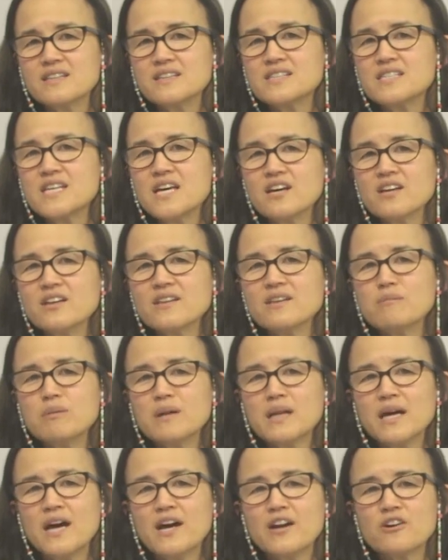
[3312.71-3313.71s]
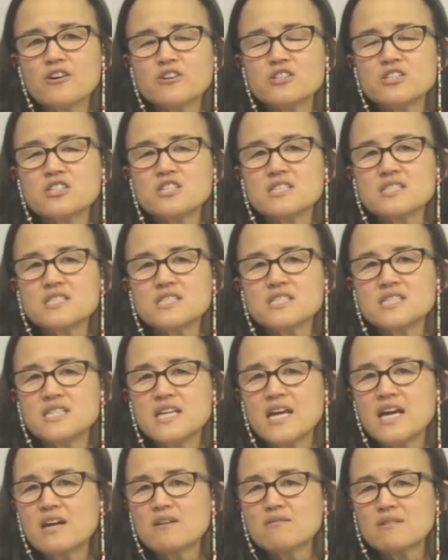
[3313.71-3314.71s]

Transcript: tell the bladder to stay